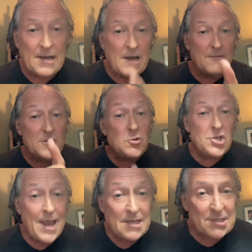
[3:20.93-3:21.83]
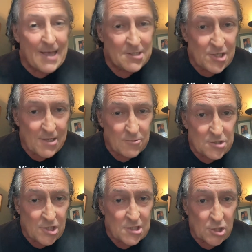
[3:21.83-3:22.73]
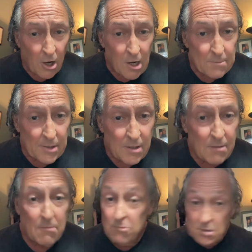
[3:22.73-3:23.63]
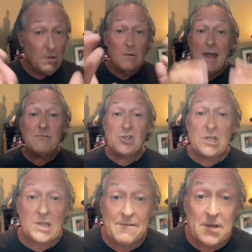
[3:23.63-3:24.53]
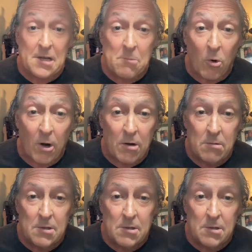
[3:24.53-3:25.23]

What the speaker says: Now, if you change that G to a G sharp, you don't have a G7 anymore.